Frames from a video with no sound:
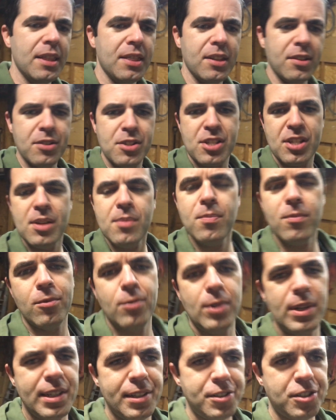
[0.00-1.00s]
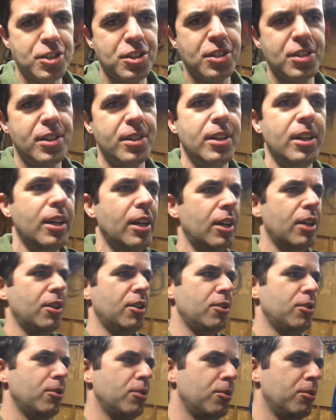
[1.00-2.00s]
There's some witch
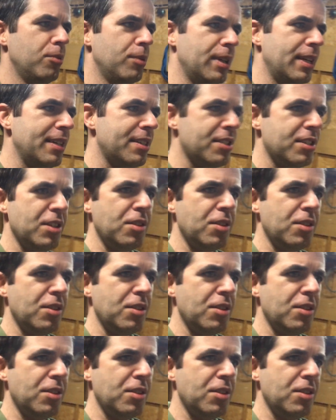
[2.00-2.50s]
who needs